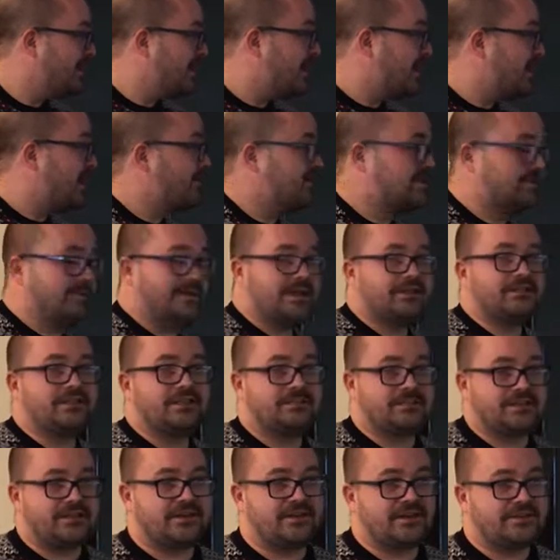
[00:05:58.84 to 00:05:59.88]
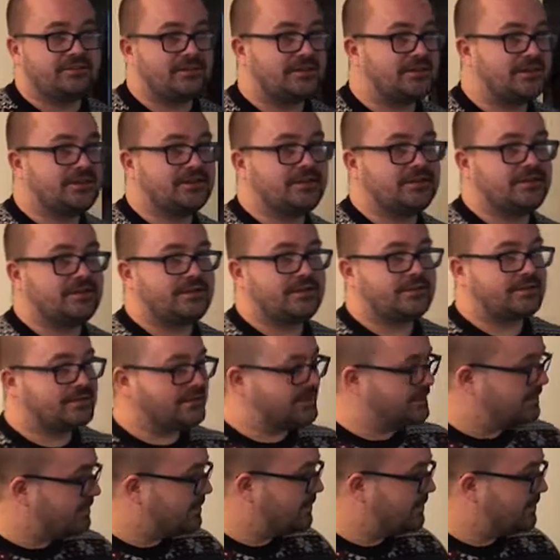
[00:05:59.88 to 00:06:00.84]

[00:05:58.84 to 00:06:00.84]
inevitably ended up in hospital as a result.